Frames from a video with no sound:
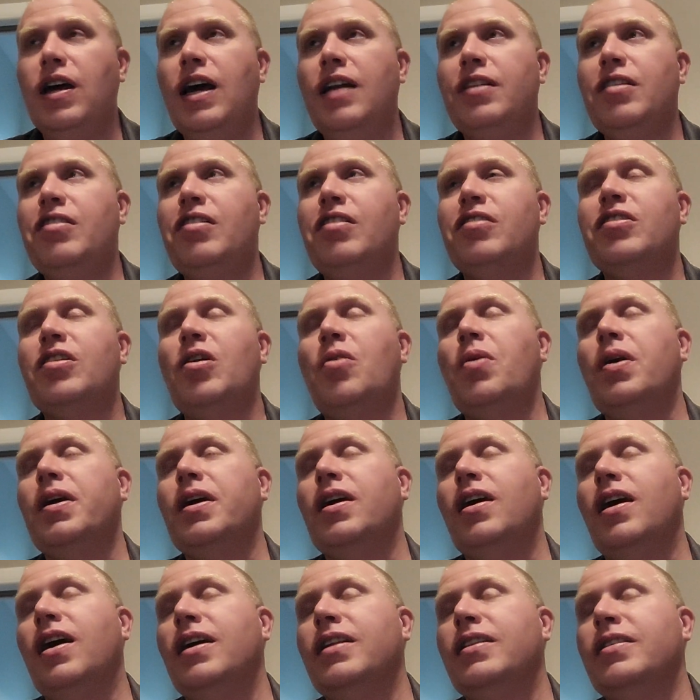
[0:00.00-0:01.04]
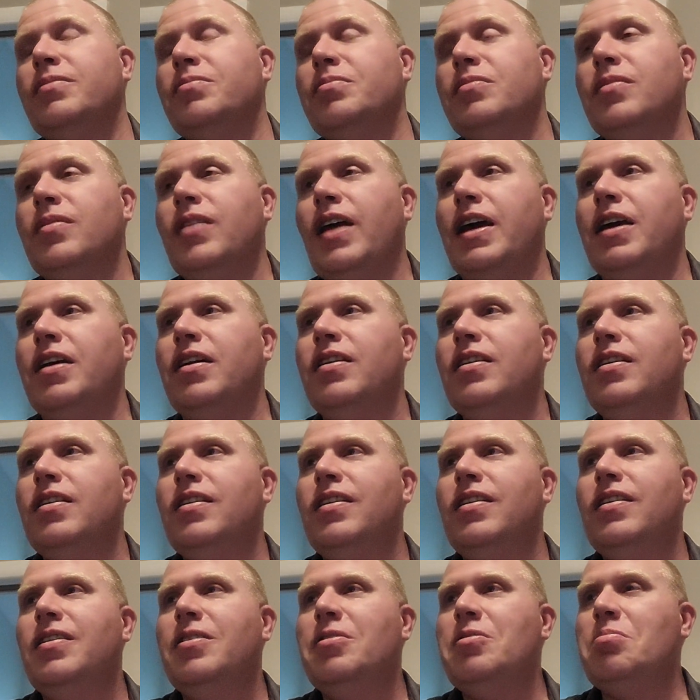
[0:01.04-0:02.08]
This is going on like
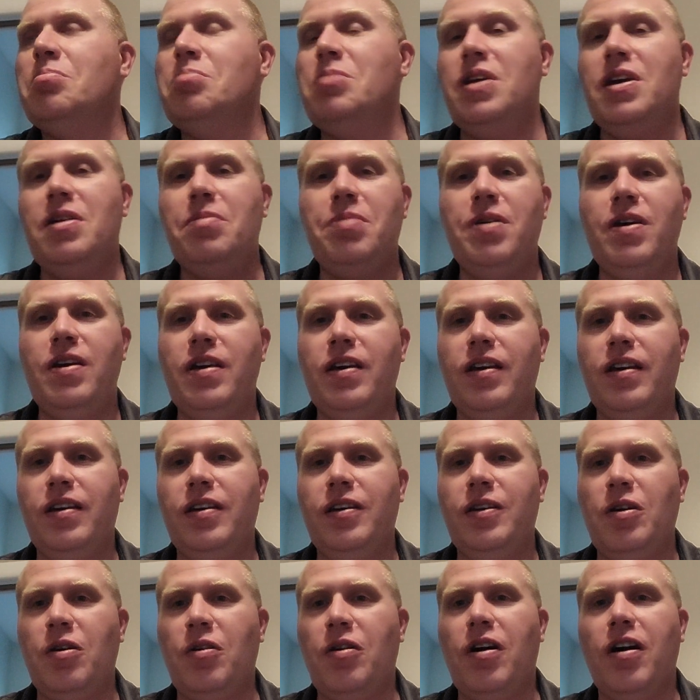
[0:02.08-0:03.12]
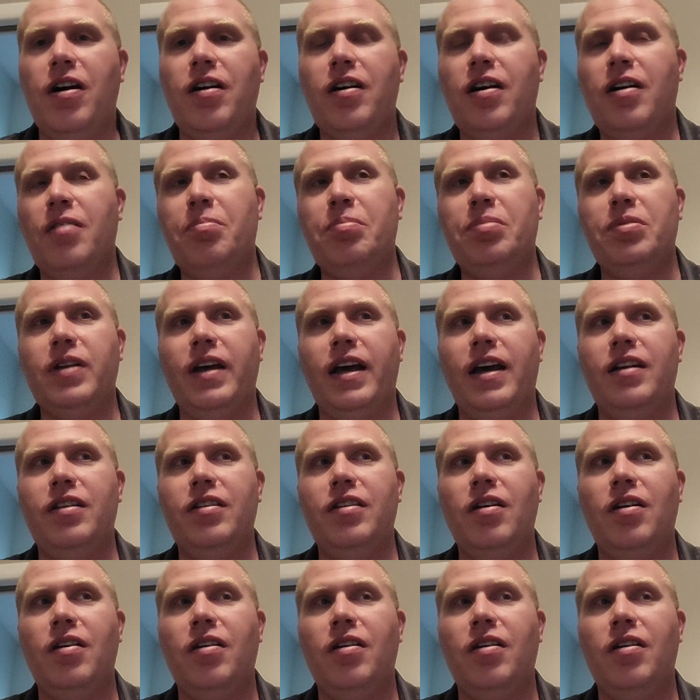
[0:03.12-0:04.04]
me being a plant